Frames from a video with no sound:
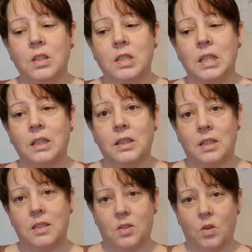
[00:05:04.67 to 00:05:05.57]
did
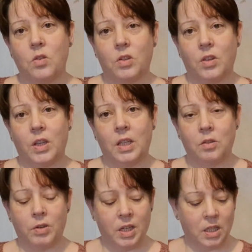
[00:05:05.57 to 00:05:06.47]
this sock in
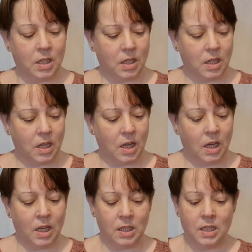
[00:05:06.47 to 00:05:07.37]
green
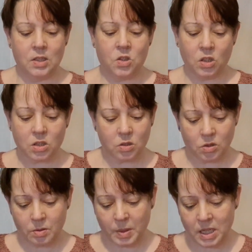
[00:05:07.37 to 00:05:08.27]
and it just looks
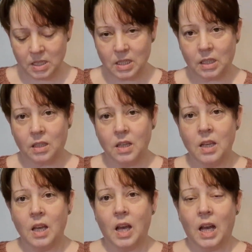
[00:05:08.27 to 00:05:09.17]
amazing.
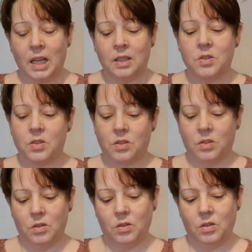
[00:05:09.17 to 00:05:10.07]
And
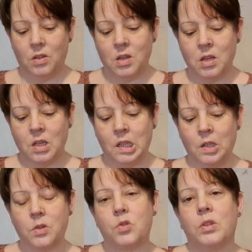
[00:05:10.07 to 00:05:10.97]
you know,
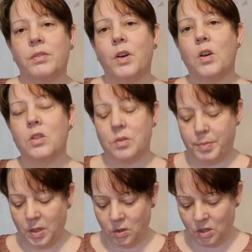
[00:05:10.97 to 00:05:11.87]
the String of Hearts
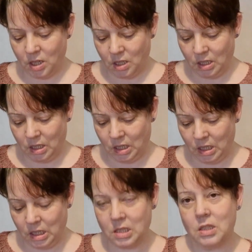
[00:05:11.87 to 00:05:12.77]
plant
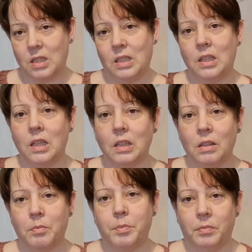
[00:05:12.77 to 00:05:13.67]
is
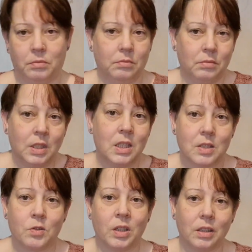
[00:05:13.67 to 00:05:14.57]
it's
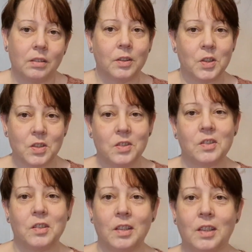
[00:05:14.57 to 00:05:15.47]
green because,
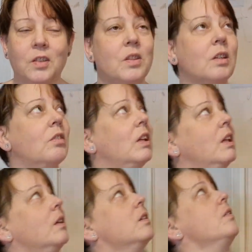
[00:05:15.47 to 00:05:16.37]
you know, they're green. I
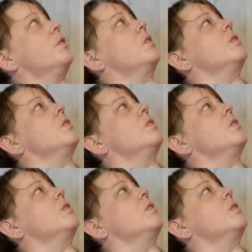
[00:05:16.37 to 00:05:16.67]
don't know if you can